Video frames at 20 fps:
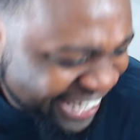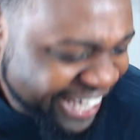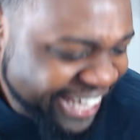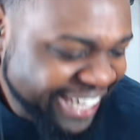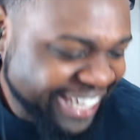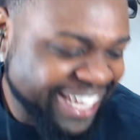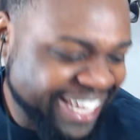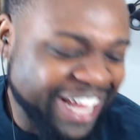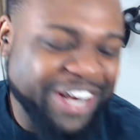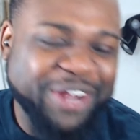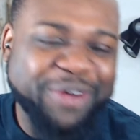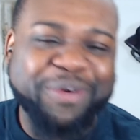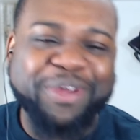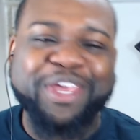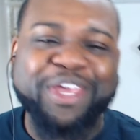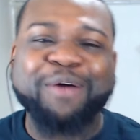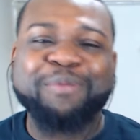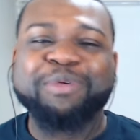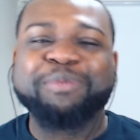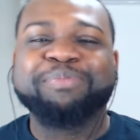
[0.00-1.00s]
Y'all know when y'all
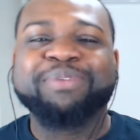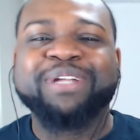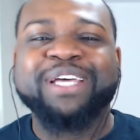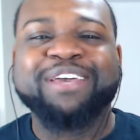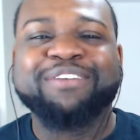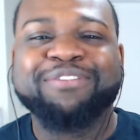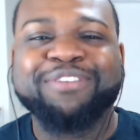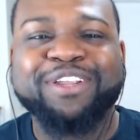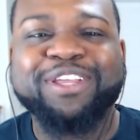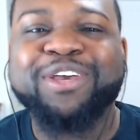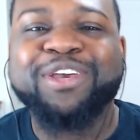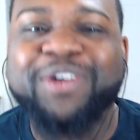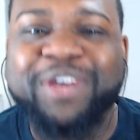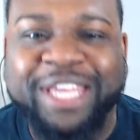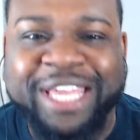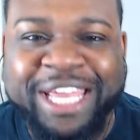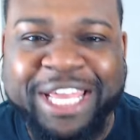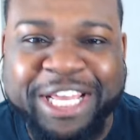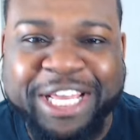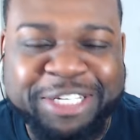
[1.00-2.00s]
be playing video
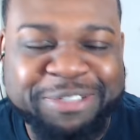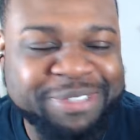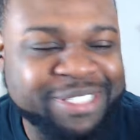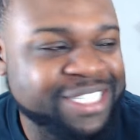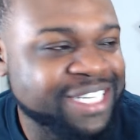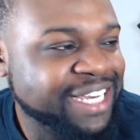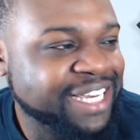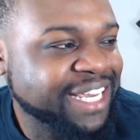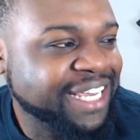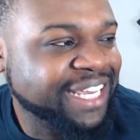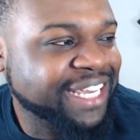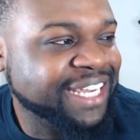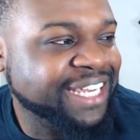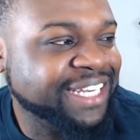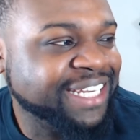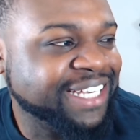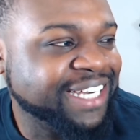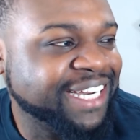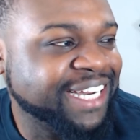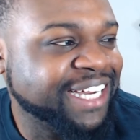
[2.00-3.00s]
games and,
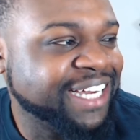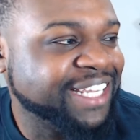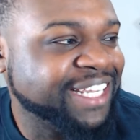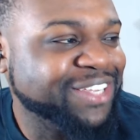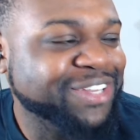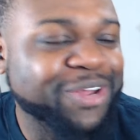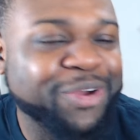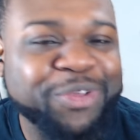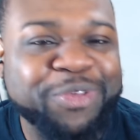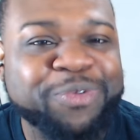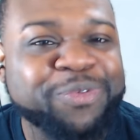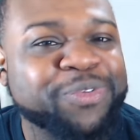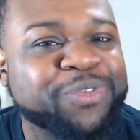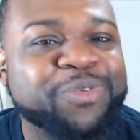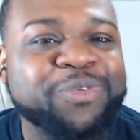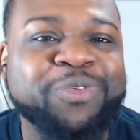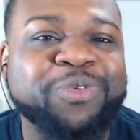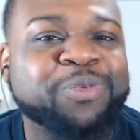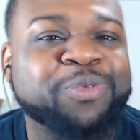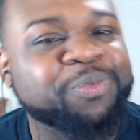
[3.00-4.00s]
uh, you know, you, you,
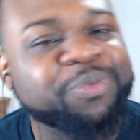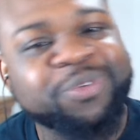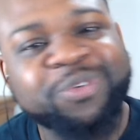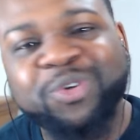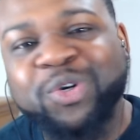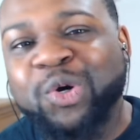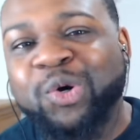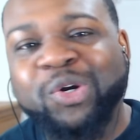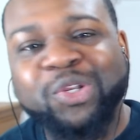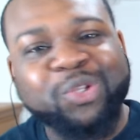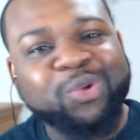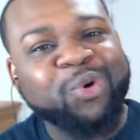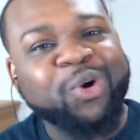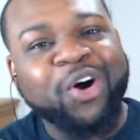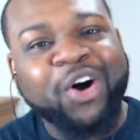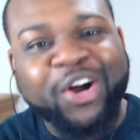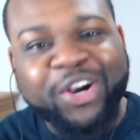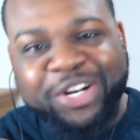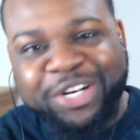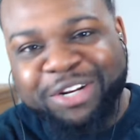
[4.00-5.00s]
you, you going through all
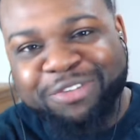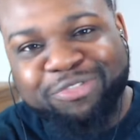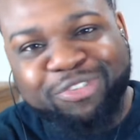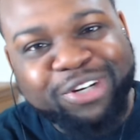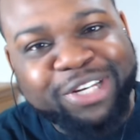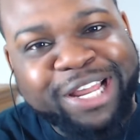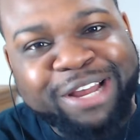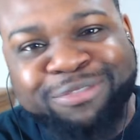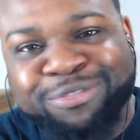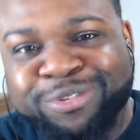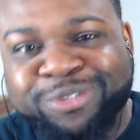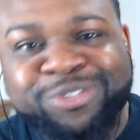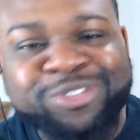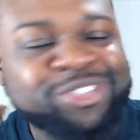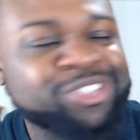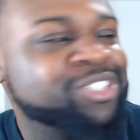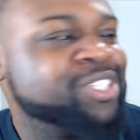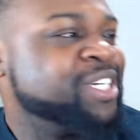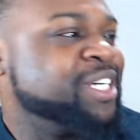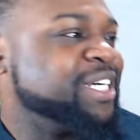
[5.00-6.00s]
the different levels
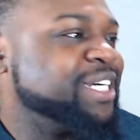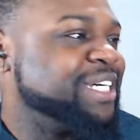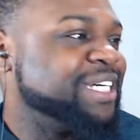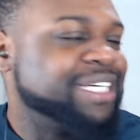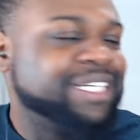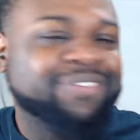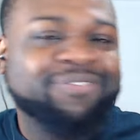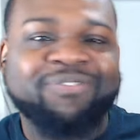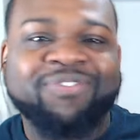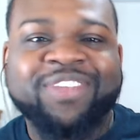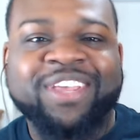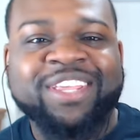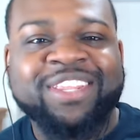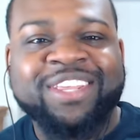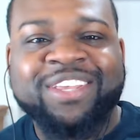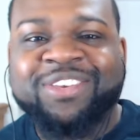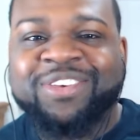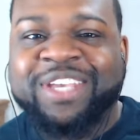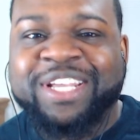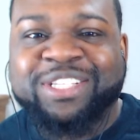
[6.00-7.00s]
and then
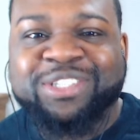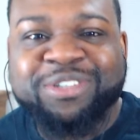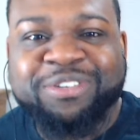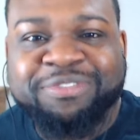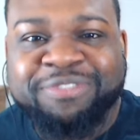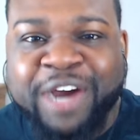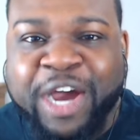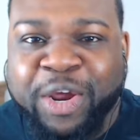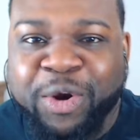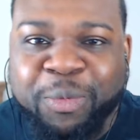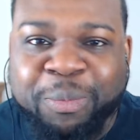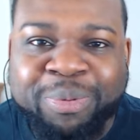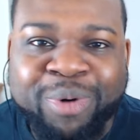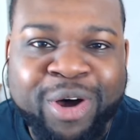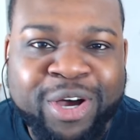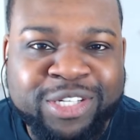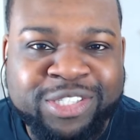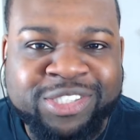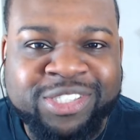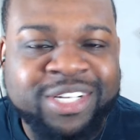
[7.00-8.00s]
you get to the final
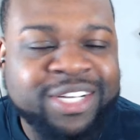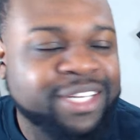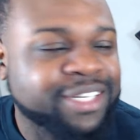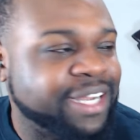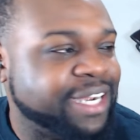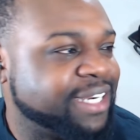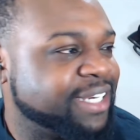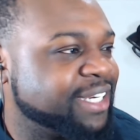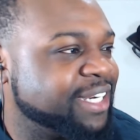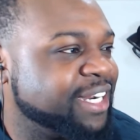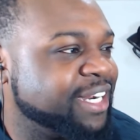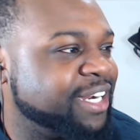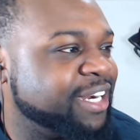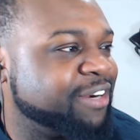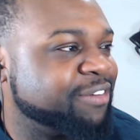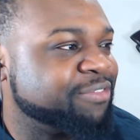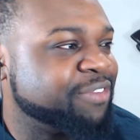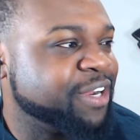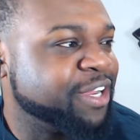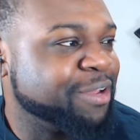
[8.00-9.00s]
boss like uh,
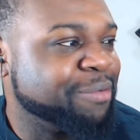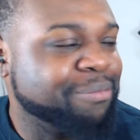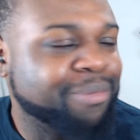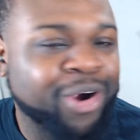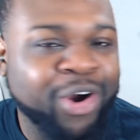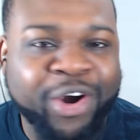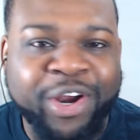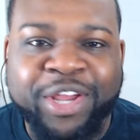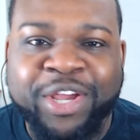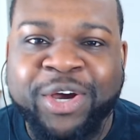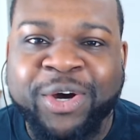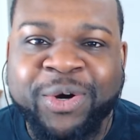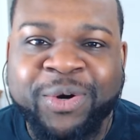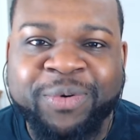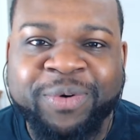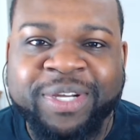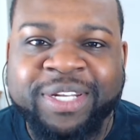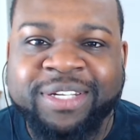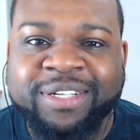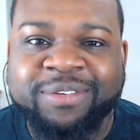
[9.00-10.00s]
fucking Mario
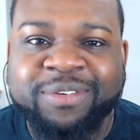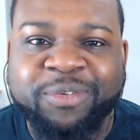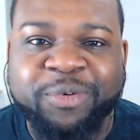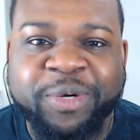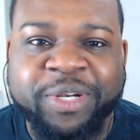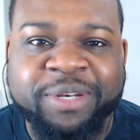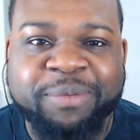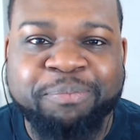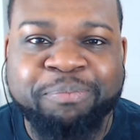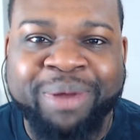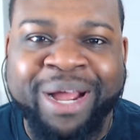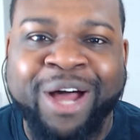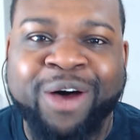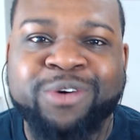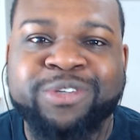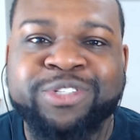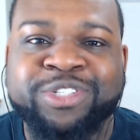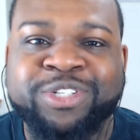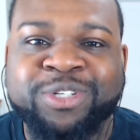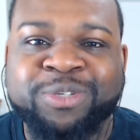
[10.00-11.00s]
when, when
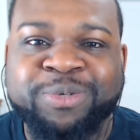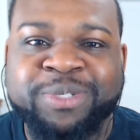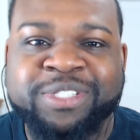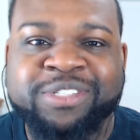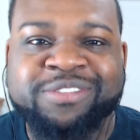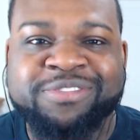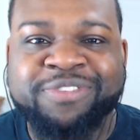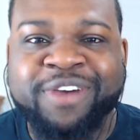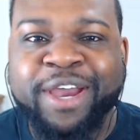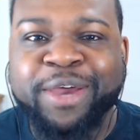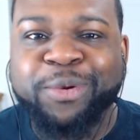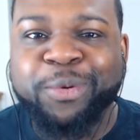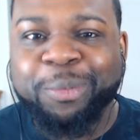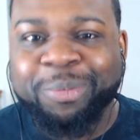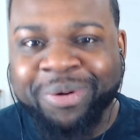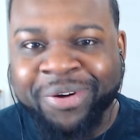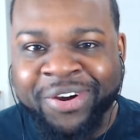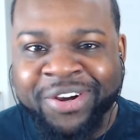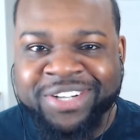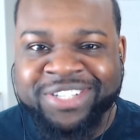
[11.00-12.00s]
Bowser was the final
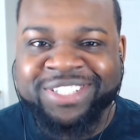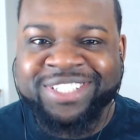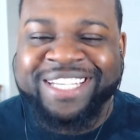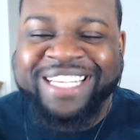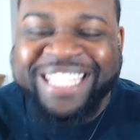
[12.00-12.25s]
boss.